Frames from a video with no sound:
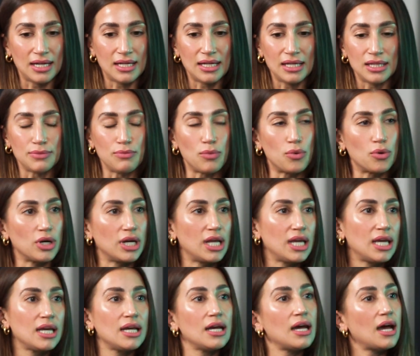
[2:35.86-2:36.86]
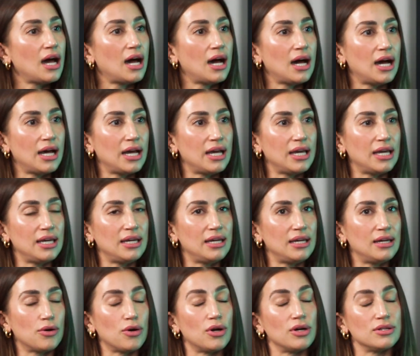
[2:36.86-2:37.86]
In the morning,
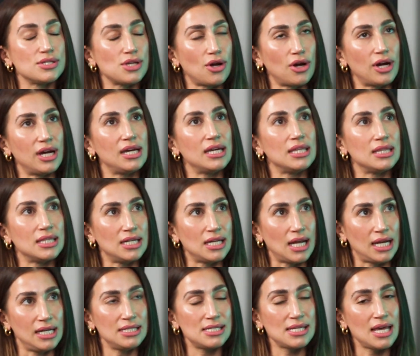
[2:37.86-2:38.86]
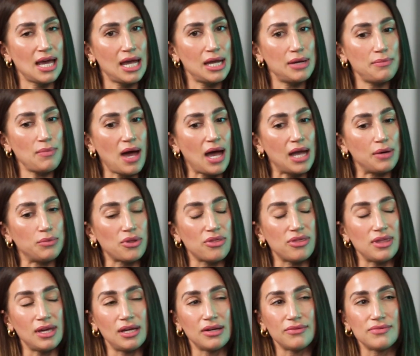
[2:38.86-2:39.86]
in the nighttime, I will
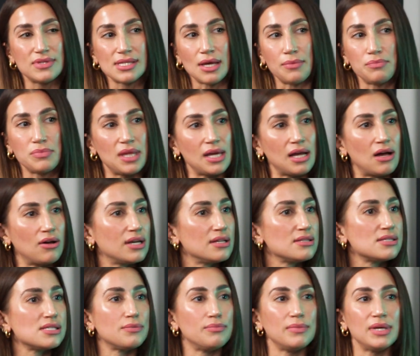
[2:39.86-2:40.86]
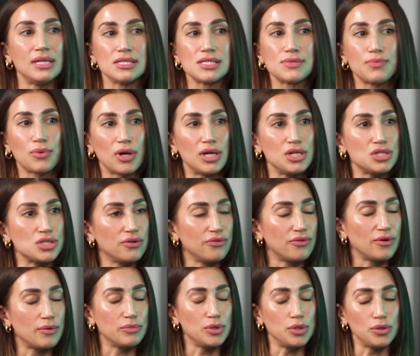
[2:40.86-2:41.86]
think of something. I'll get some inspiration
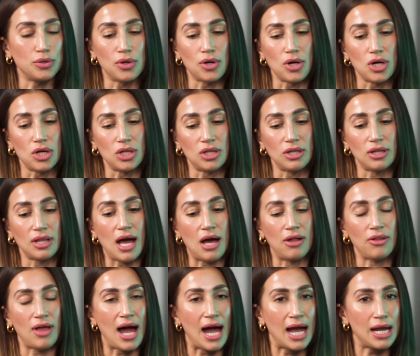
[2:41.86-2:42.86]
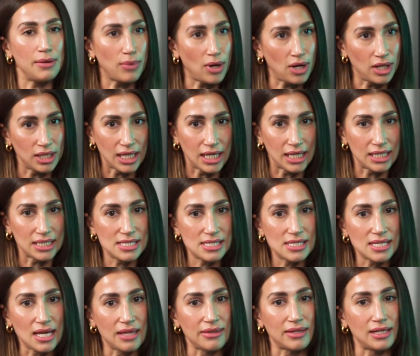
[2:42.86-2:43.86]
from Google. I'll eyeball it,
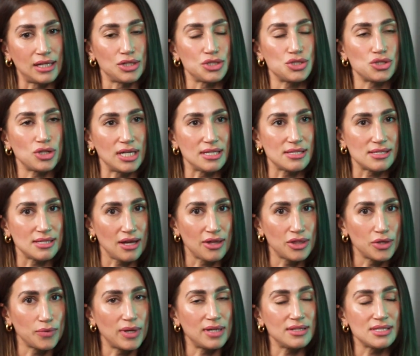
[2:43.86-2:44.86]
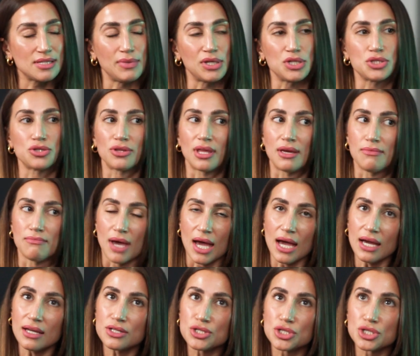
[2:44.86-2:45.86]
and then I'll trace the other one to make sure they
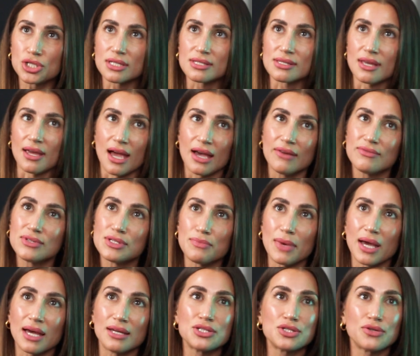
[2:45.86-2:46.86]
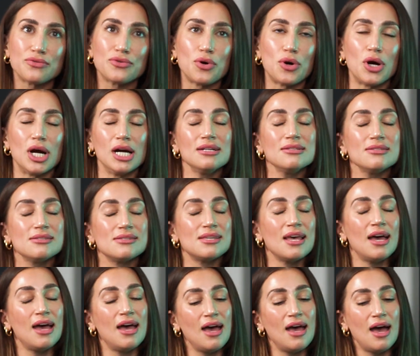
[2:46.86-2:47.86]
match, because they have to match, of course.
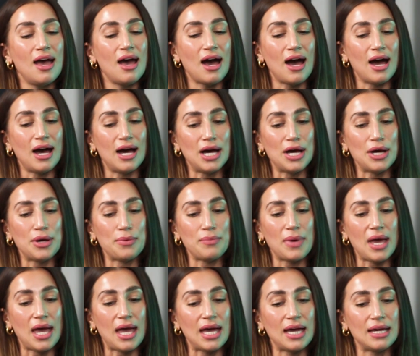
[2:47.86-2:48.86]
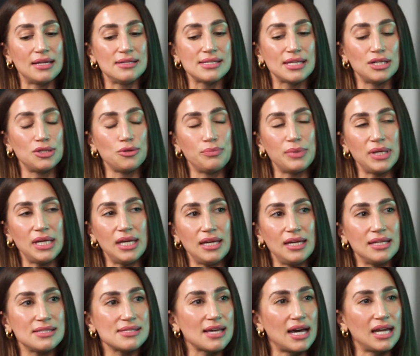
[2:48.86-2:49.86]
And
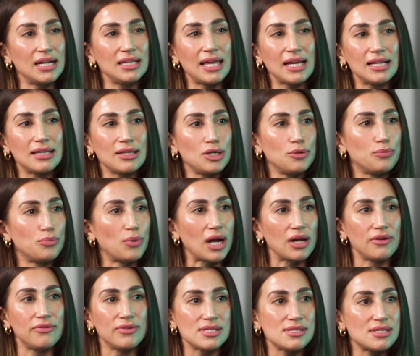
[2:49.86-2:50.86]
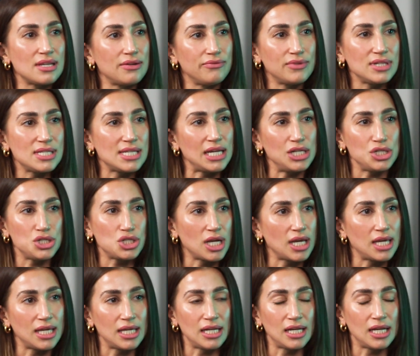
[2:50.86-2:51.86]
it's kind of like a little breakfast
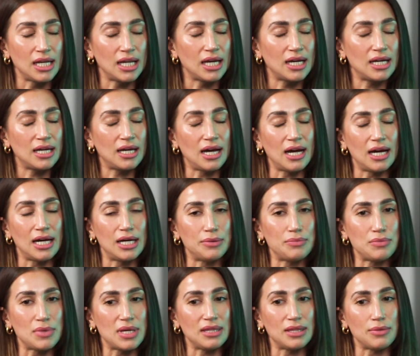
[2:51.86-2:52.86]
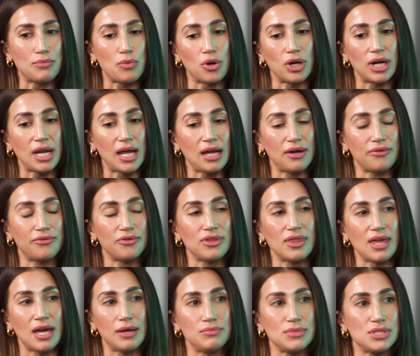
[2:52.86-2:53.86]
invitation in the morning for
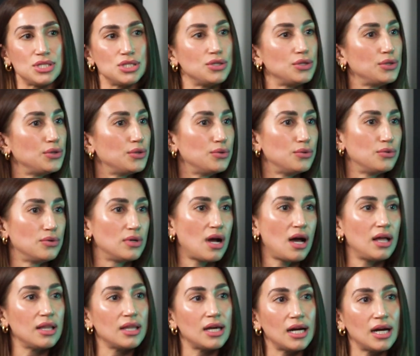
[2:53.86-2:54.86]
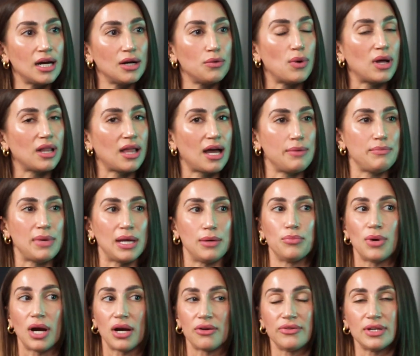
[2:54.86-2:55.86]
them to color while I make
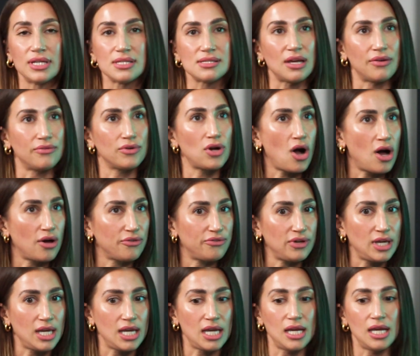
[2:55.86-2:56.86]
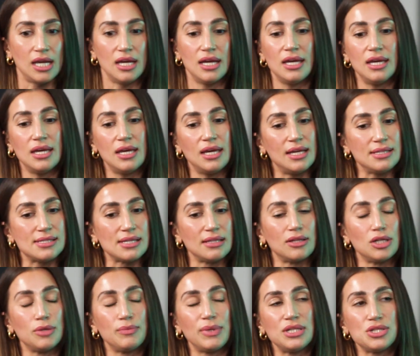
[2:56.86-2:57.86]
breakfast, have coffee. It's a
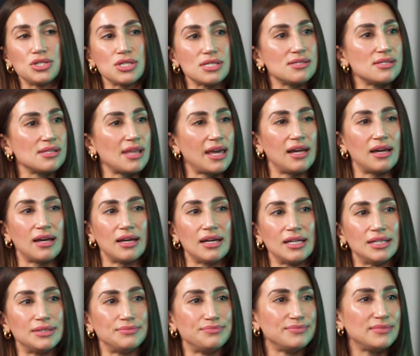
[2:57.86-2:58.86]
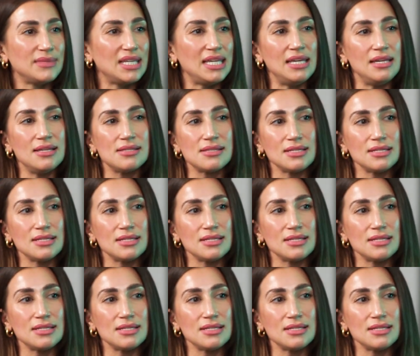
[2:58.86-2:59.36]
little bit just like a ease